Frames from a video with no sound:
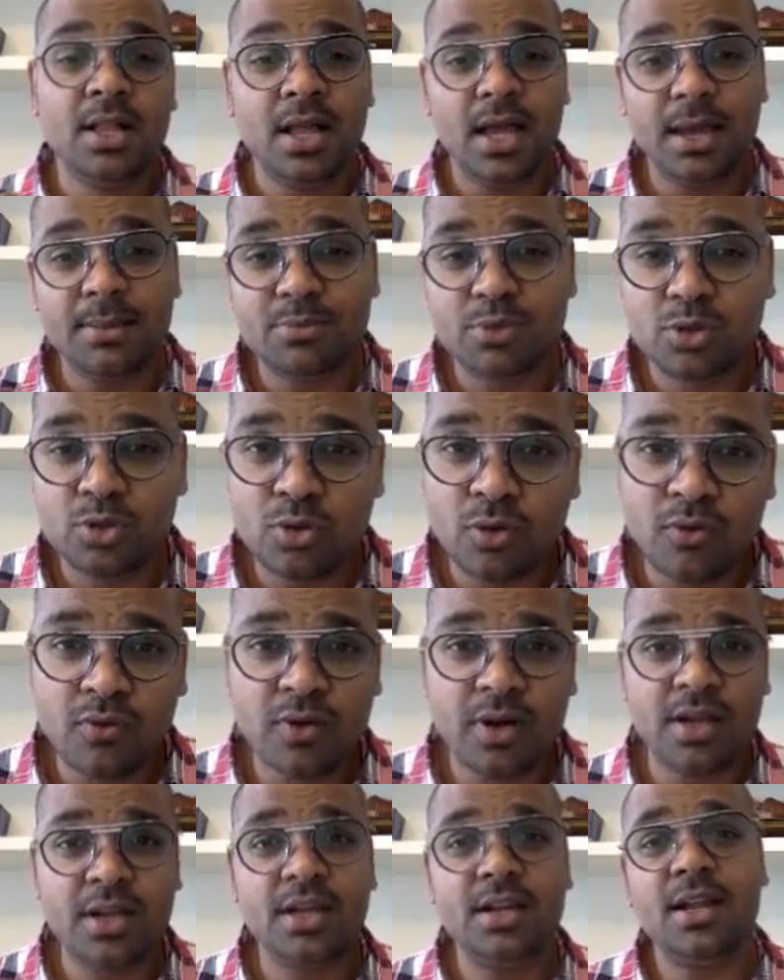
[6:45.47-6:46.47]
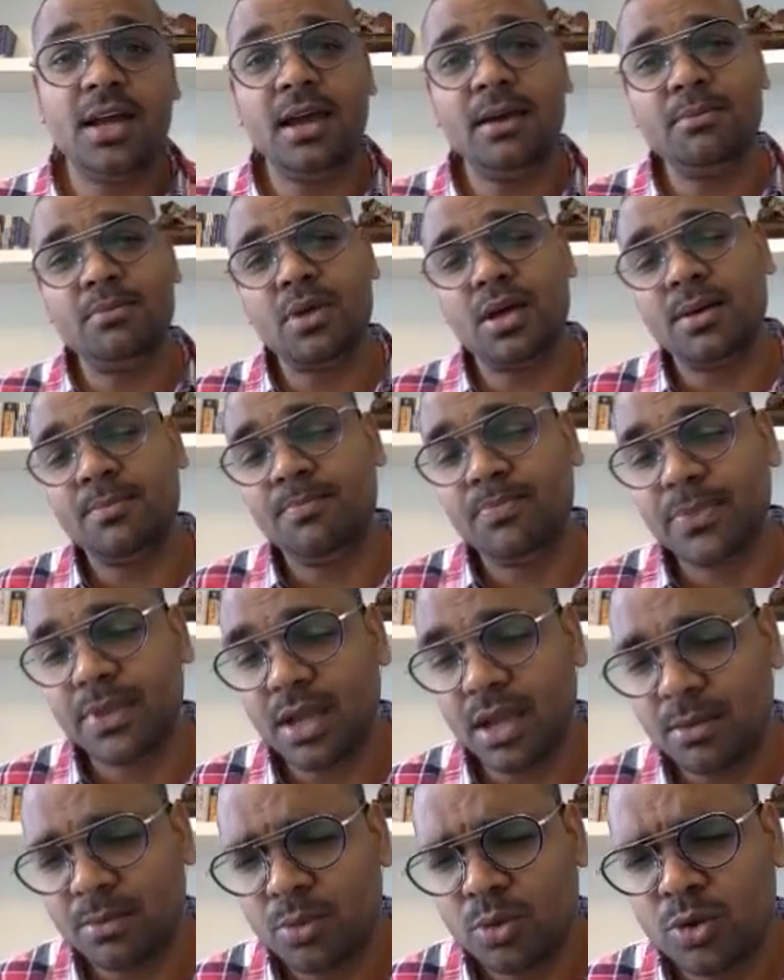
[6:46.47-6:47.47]
I'm so worried. I'm
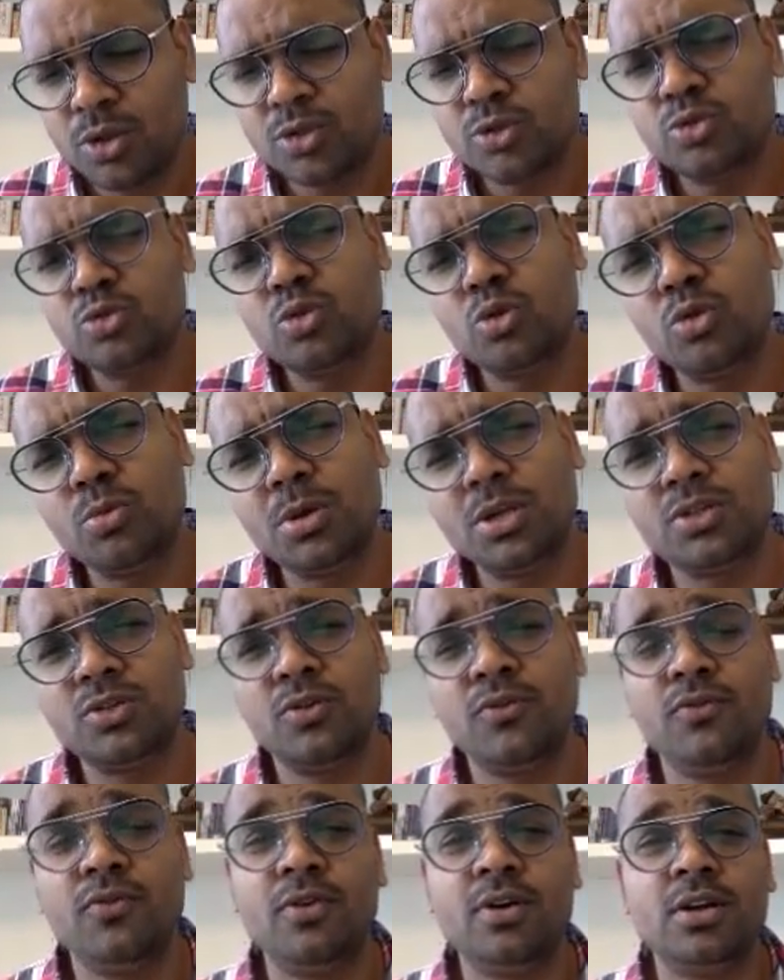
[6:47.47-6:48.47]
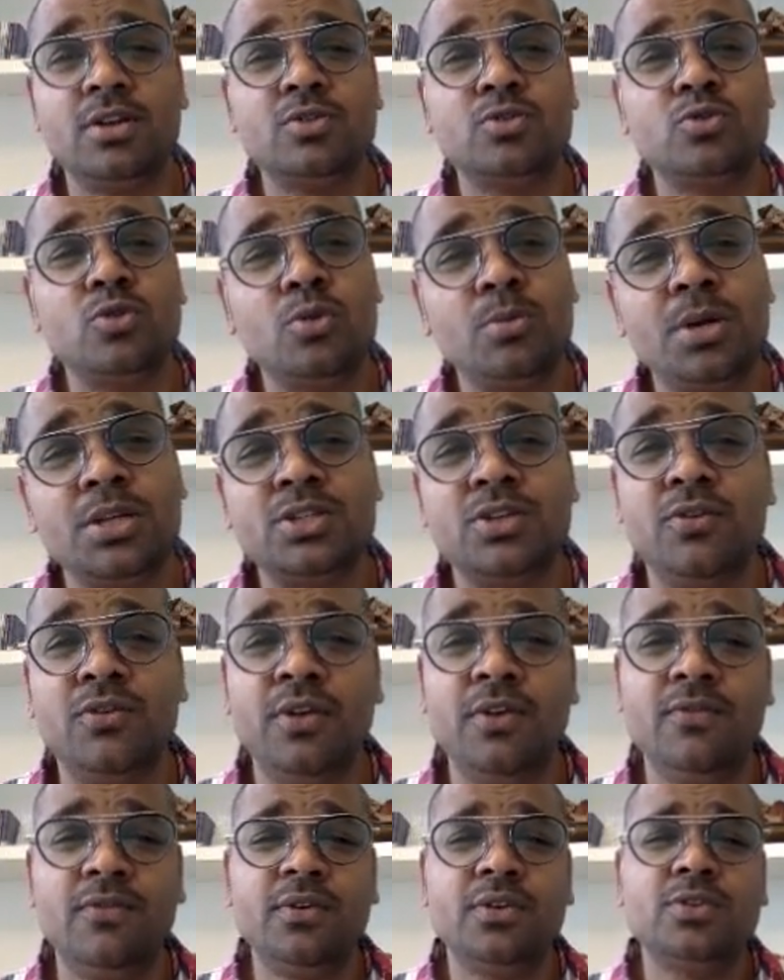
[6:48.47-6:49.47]
doing so much of work, so much of
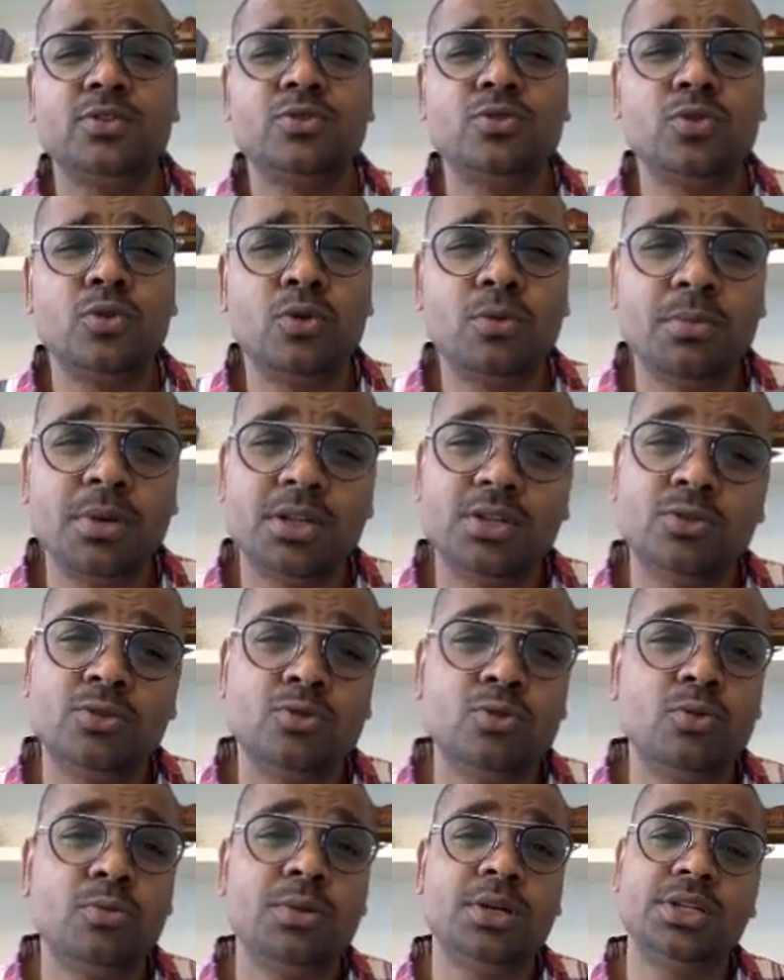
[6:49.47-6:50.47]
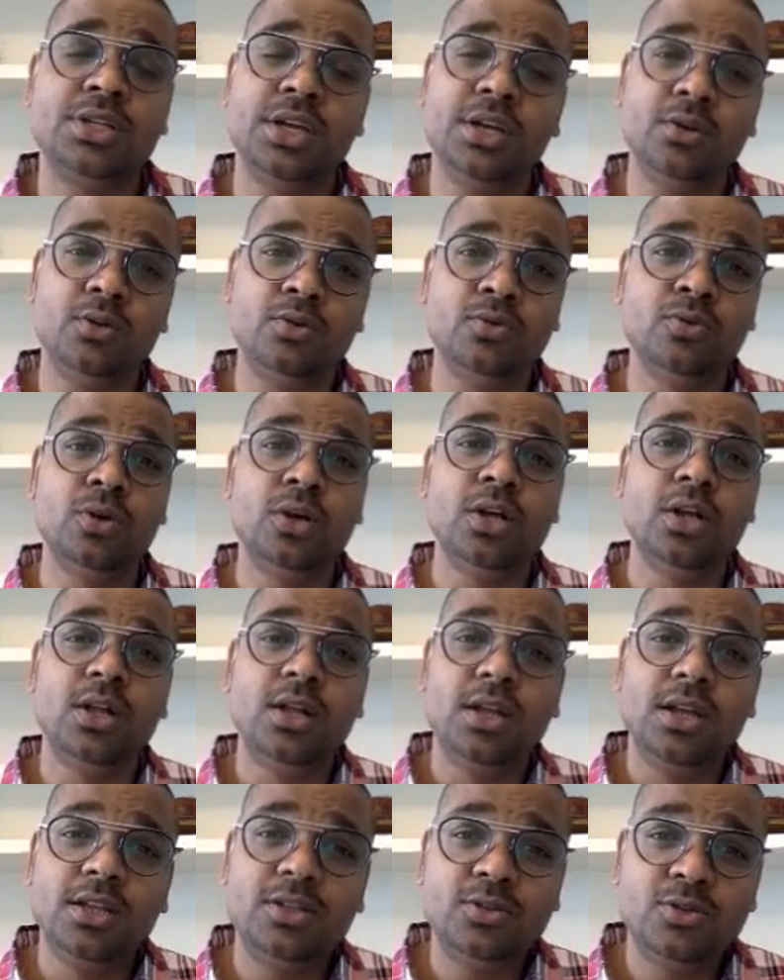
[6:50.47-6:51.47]
effort, so much I do.
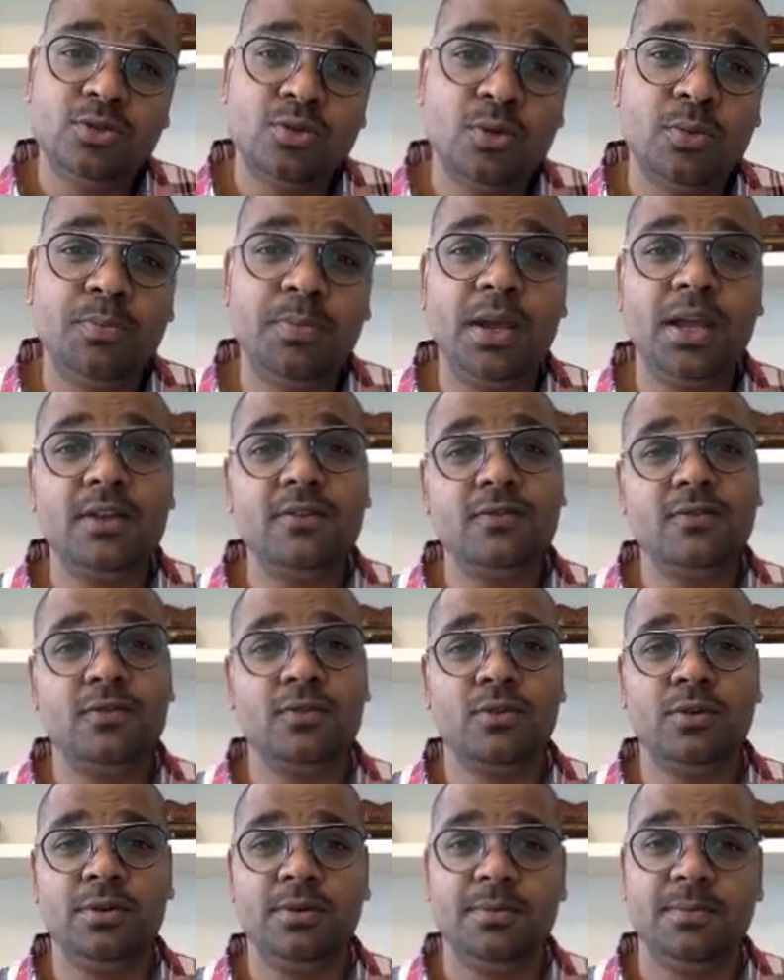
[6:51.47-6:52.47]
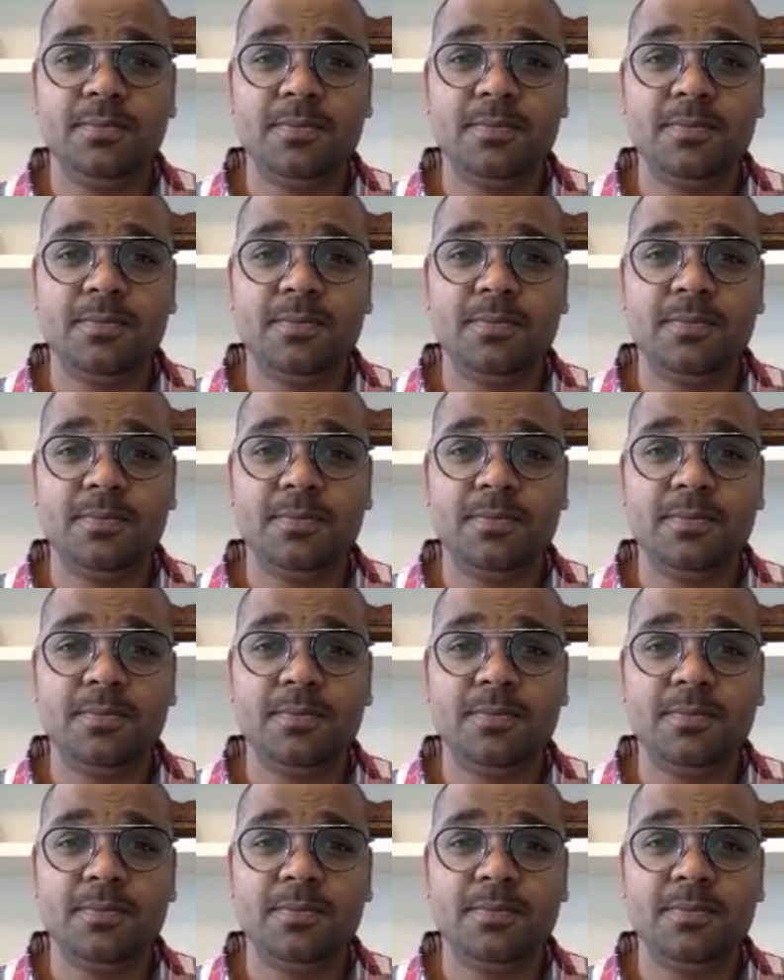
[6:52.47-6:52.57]
It's so painful.